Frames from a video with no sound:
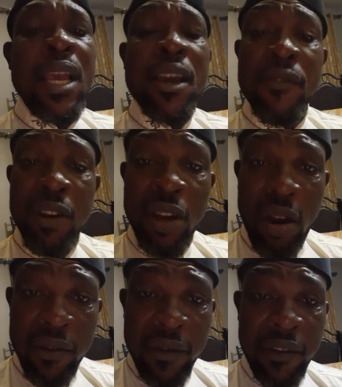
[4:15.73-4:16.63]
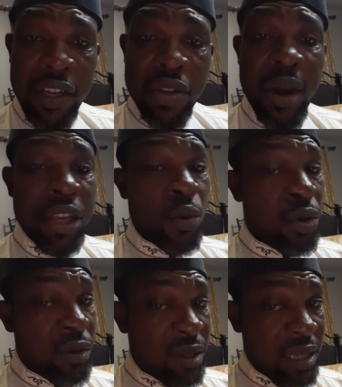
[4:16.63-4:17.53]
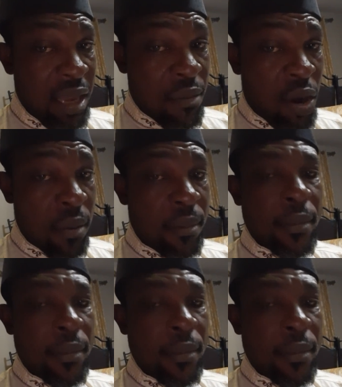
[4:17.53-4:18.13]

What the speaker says: If you love the video and you want to see more,